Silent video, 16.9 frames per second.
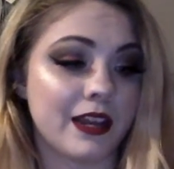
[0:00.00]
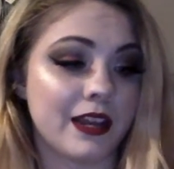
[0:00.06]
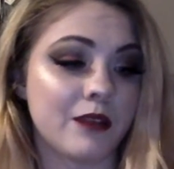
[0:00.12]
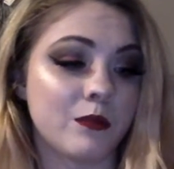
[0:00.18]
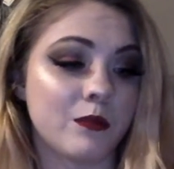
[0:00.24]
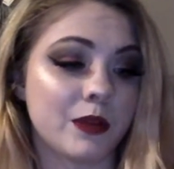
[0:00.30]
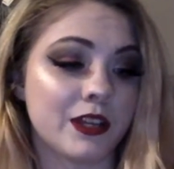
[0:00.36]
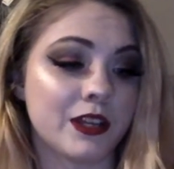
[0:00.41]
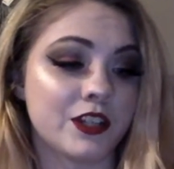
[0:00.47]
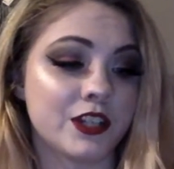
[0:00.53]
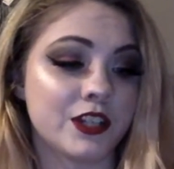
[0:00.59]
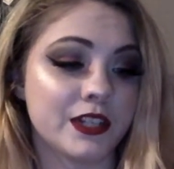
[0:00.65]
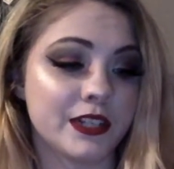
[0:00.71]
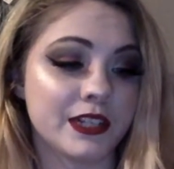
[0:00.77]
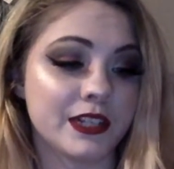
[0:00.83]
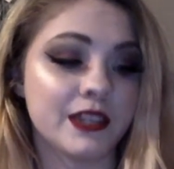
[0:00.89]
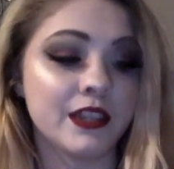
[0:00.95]
and when she
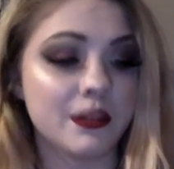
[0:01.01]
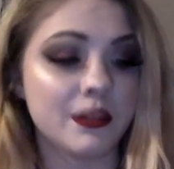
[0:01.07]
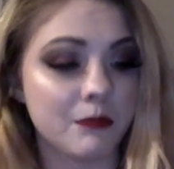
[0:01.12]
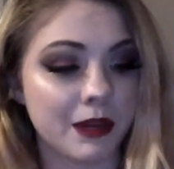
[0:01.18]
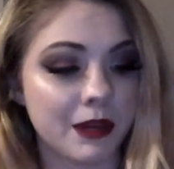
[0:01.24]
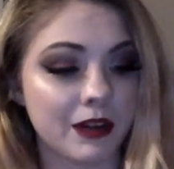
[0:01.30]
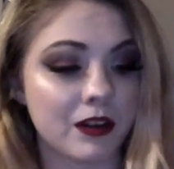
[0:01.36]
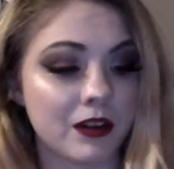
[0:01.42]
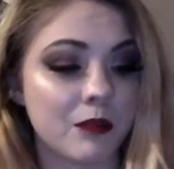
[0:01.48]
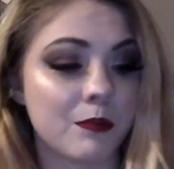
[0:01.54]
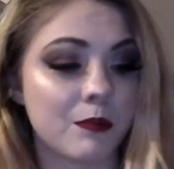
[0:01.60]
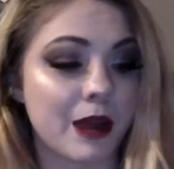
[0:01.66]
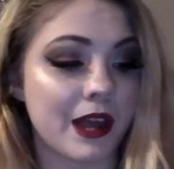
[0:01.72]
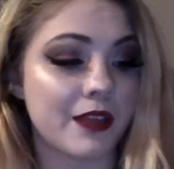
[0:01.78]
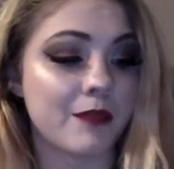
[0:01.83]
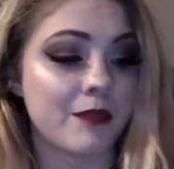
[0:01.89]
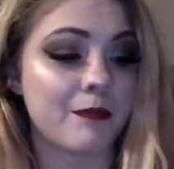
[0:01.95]
did the mirror
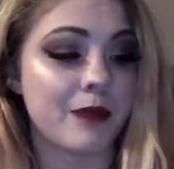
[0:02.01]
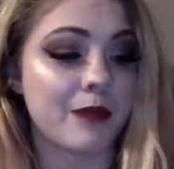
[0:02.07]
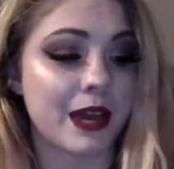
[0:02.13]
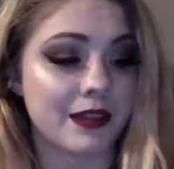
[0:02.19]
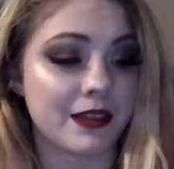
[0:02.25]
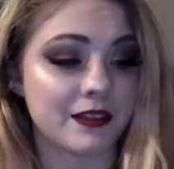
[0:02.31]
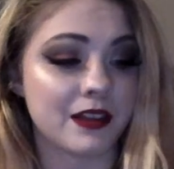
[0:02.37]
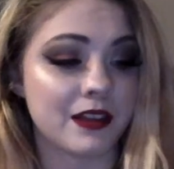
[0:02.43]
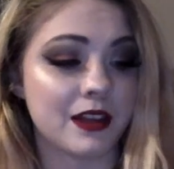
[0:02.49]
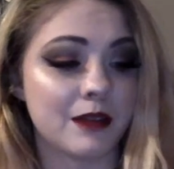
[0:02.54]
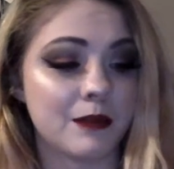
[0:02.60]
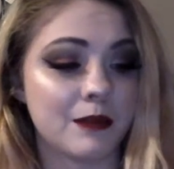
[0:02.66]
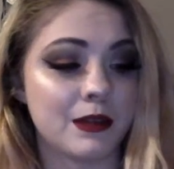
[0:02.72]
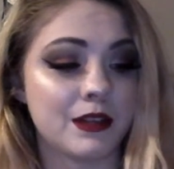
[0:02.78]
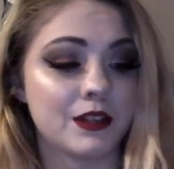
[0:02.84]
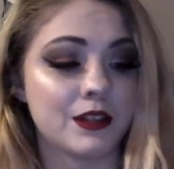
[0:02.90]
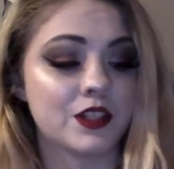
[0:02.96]
by the bathtub,
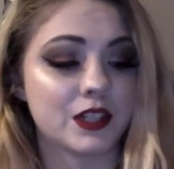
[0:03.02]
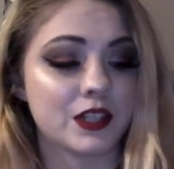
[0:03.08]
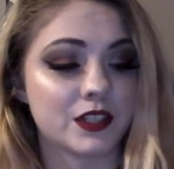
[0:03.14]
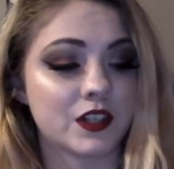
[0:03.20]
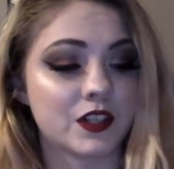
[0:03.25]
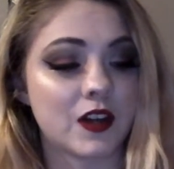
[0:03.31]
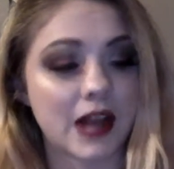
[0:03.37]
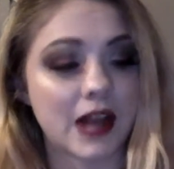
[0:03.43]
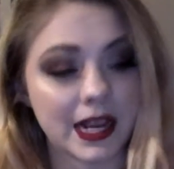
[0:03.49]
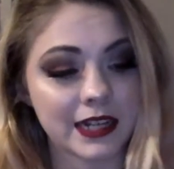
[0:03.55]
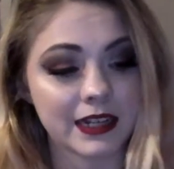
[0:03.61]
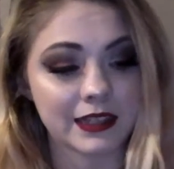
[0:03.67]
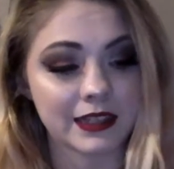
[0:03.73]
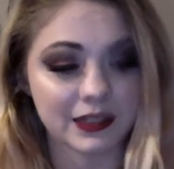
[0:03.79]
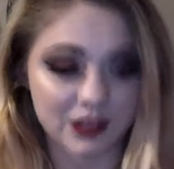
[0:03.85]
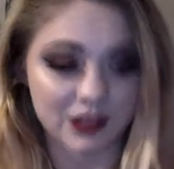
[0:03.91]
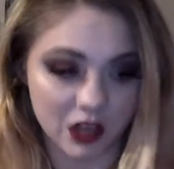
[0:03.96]
just cracked
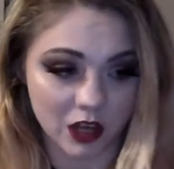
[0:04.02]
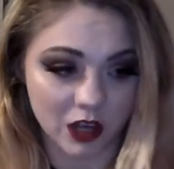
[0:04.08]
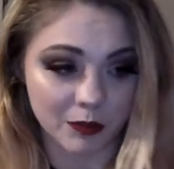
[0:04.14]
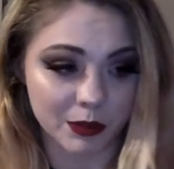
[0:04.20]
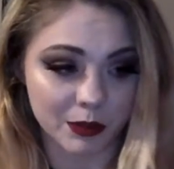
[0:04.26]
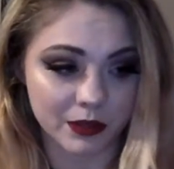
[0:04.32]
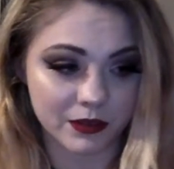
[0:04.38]
at the top."